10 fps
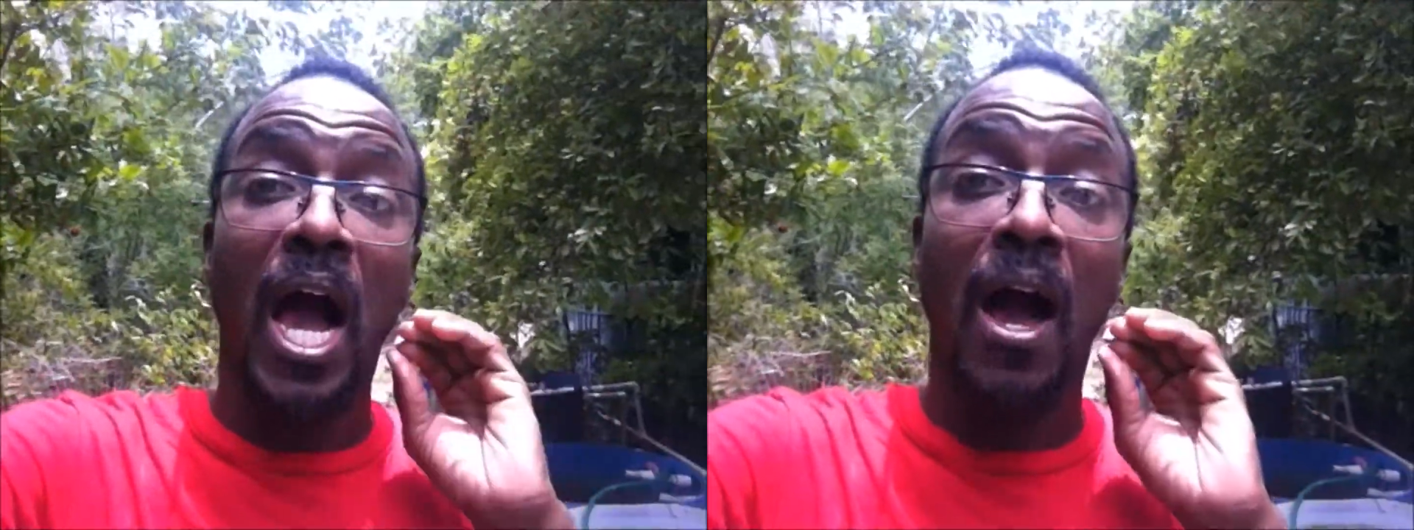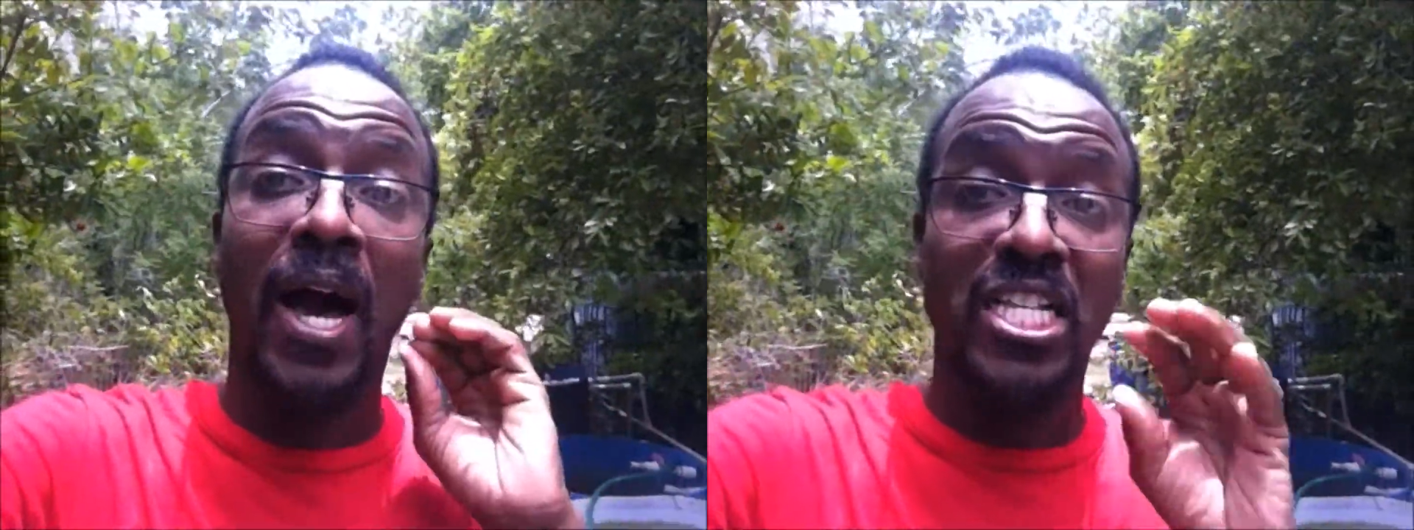
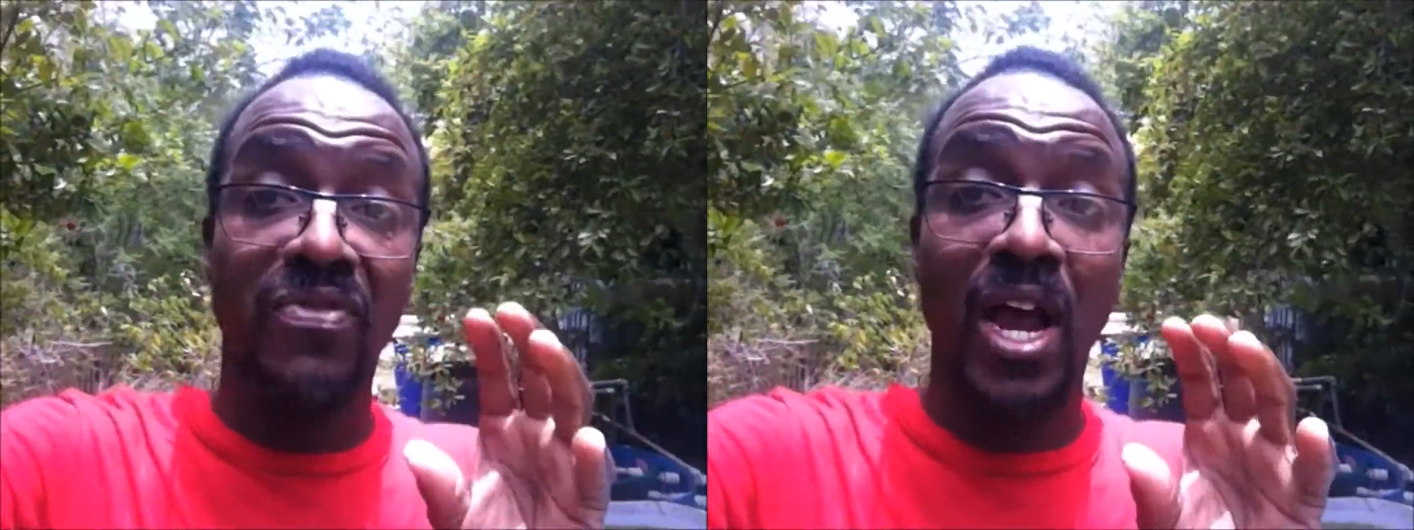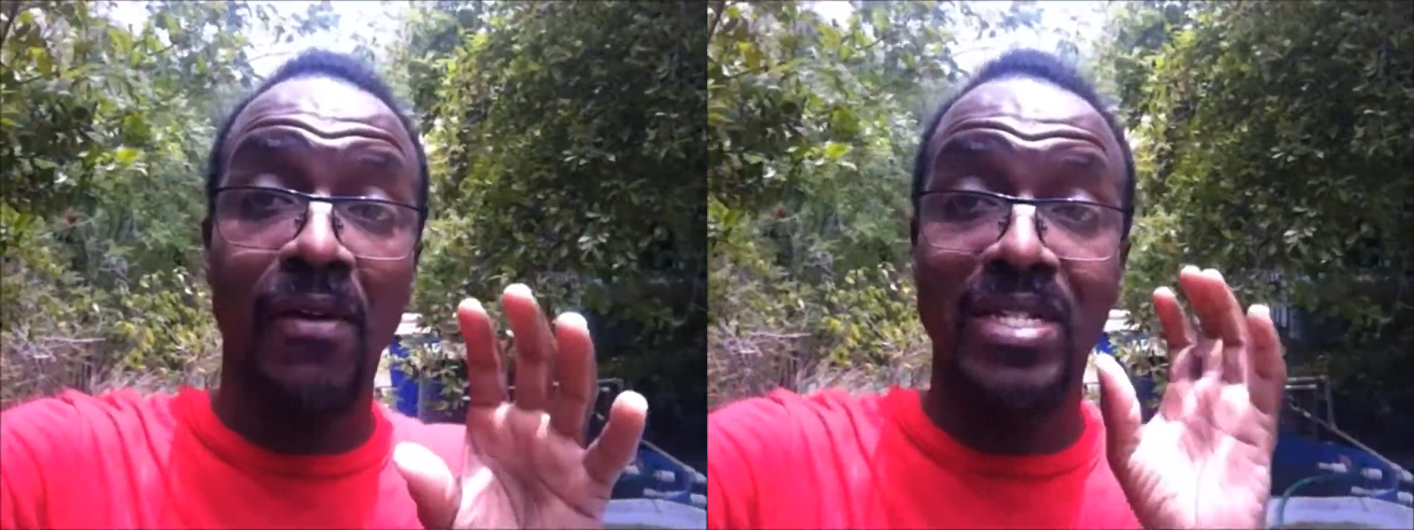
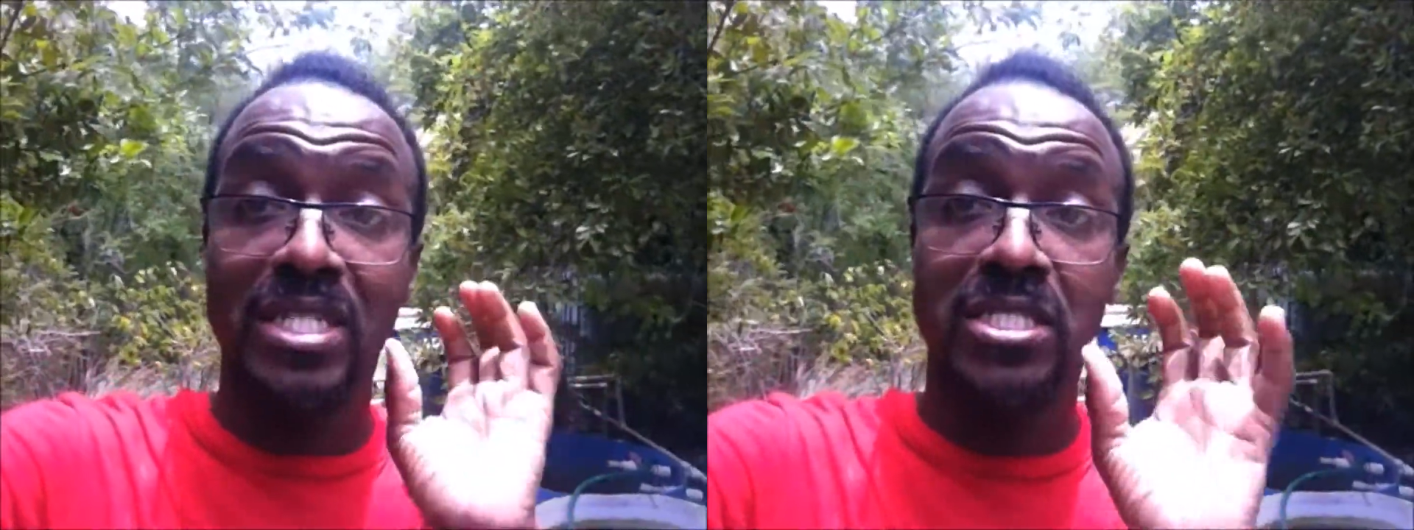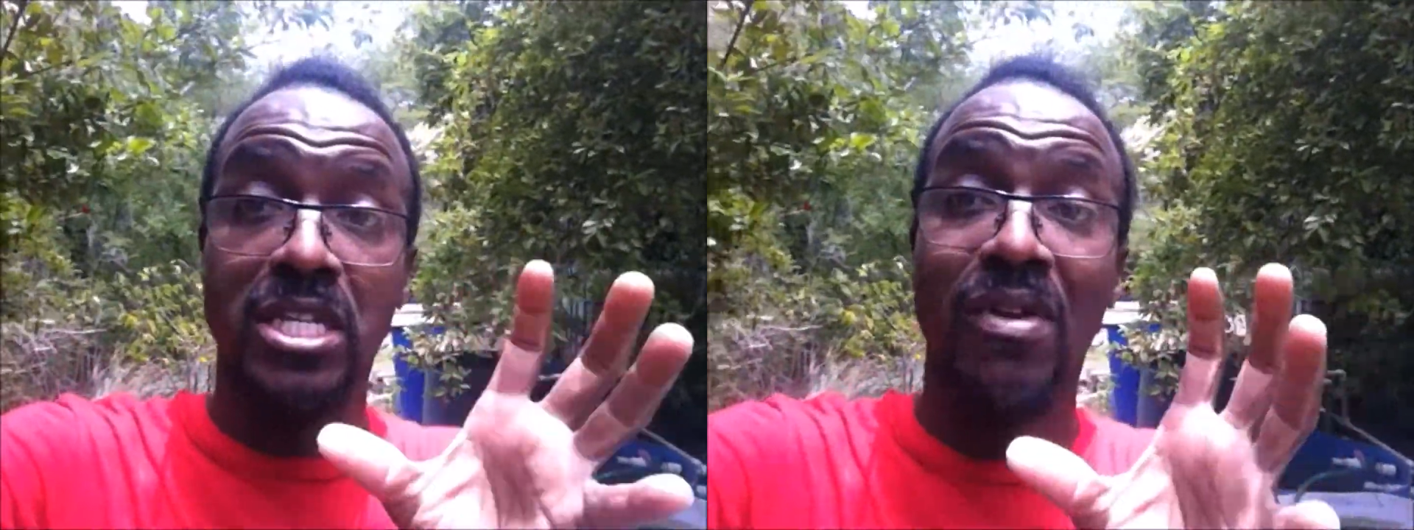as far
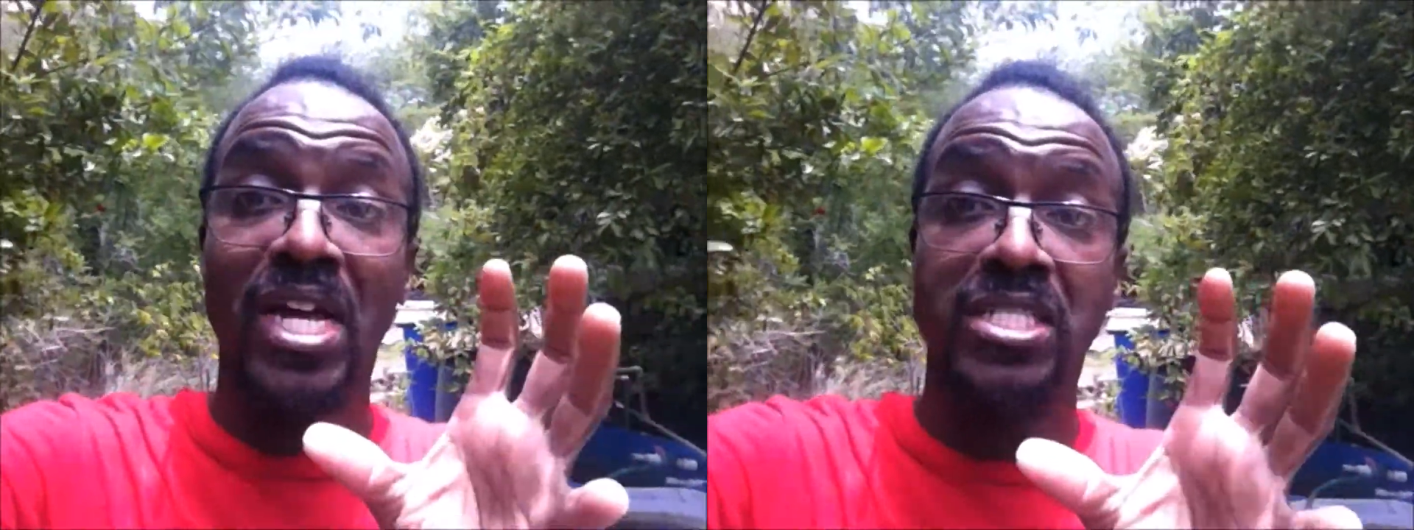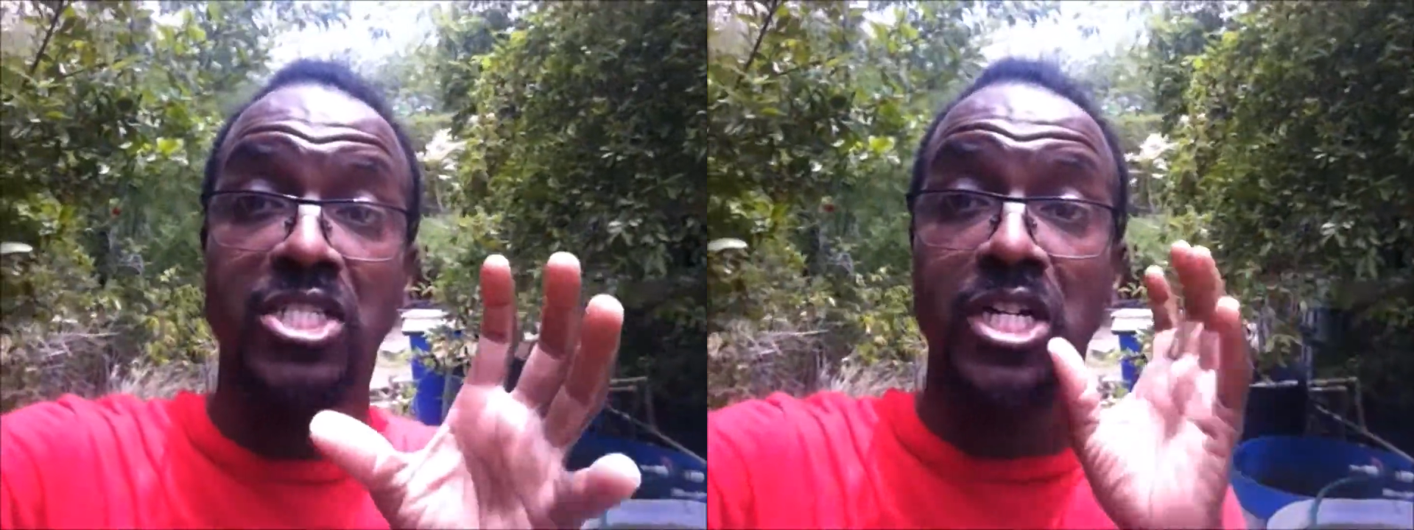as
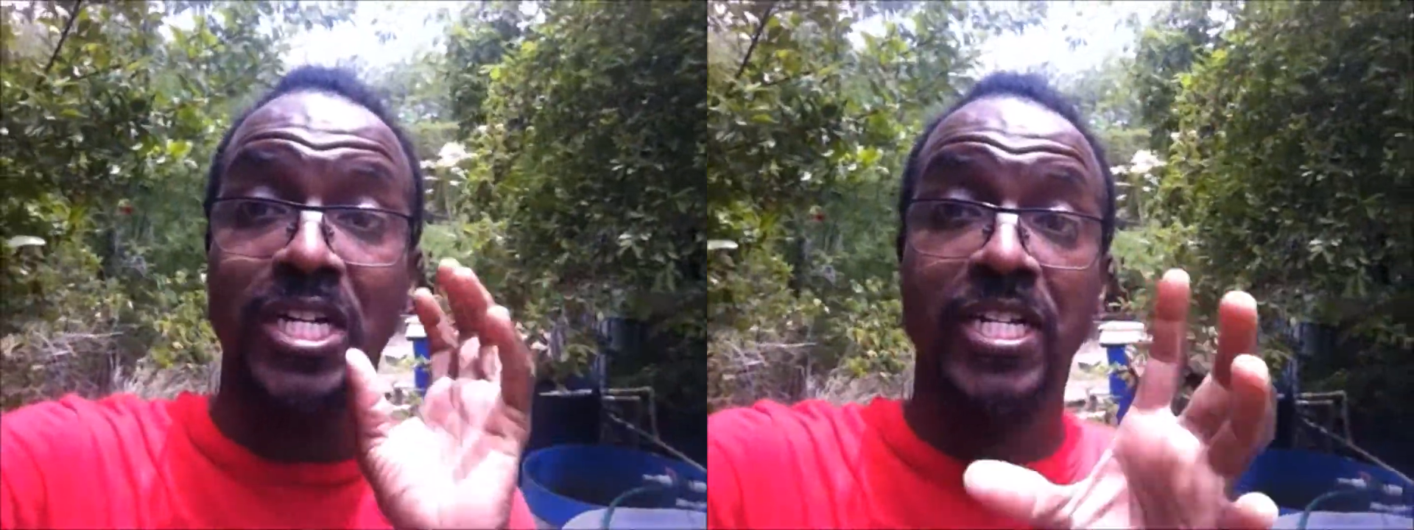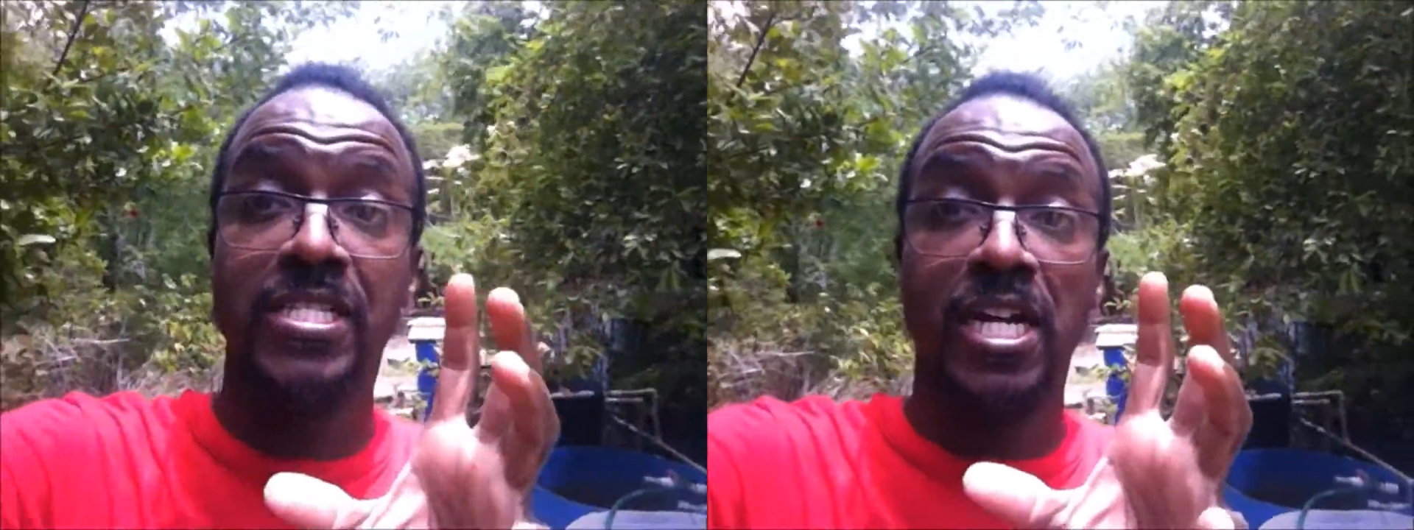
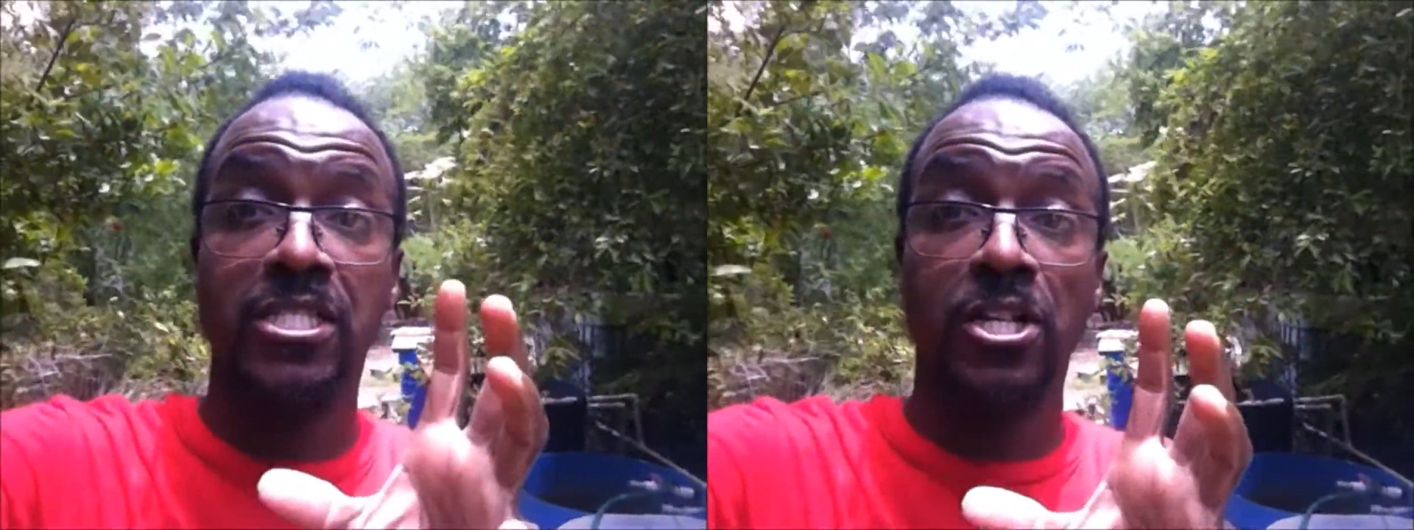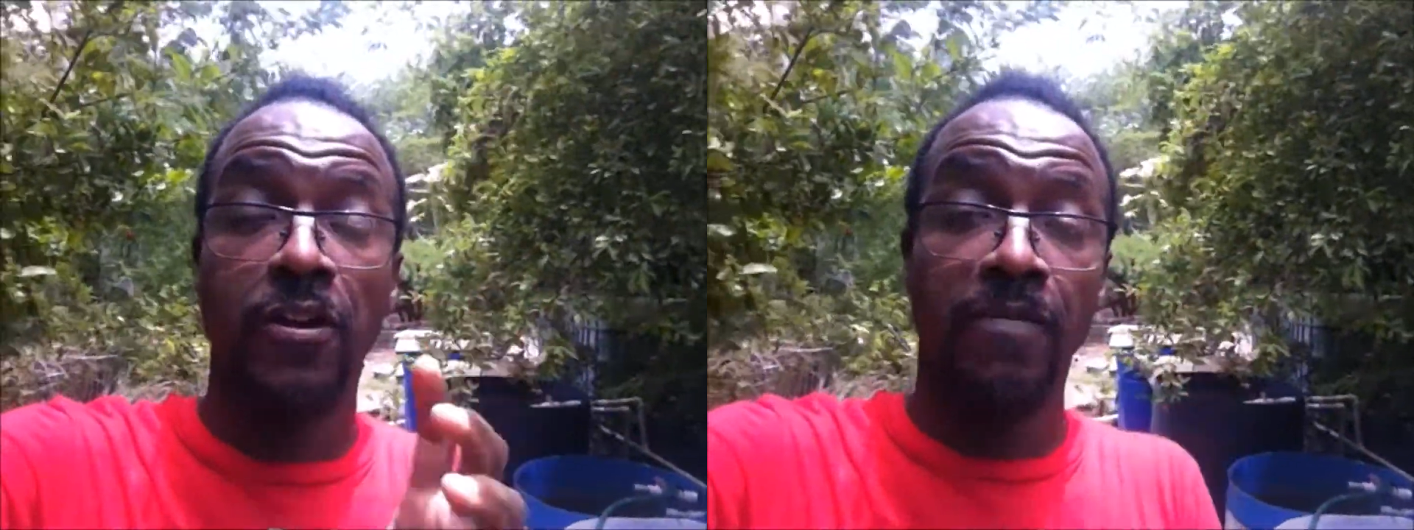sterilization is
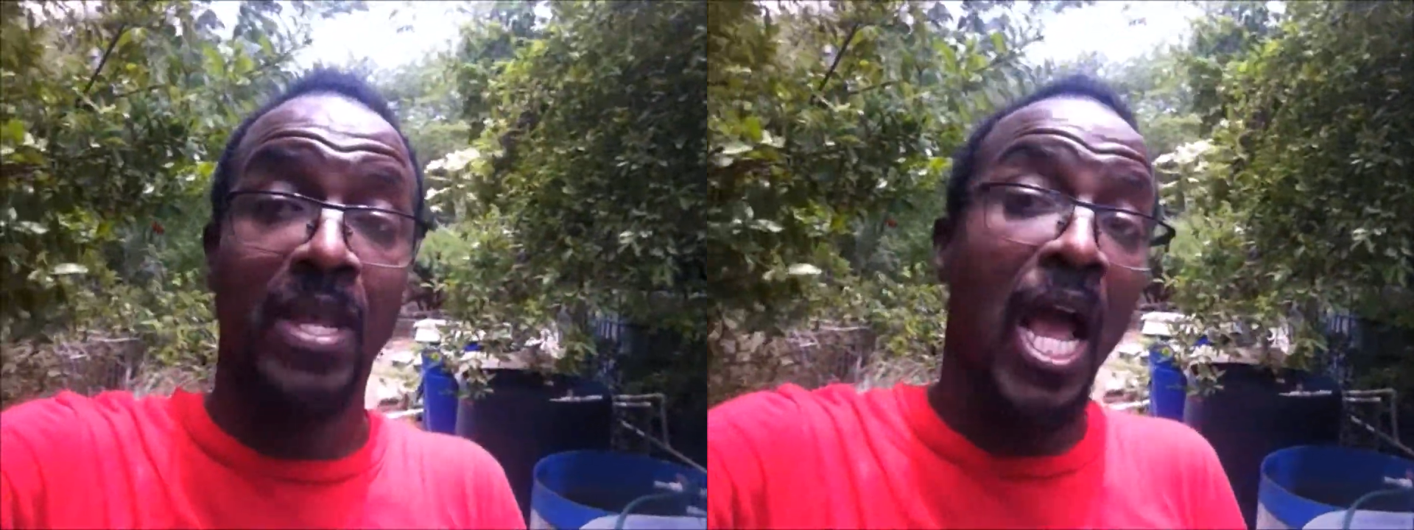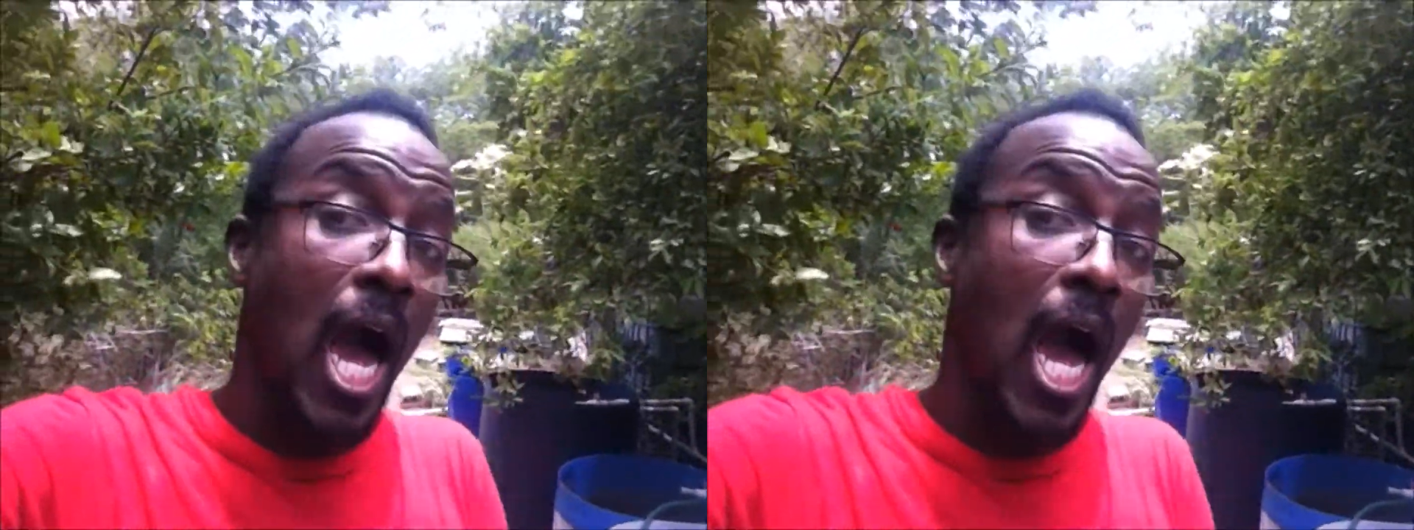concerned.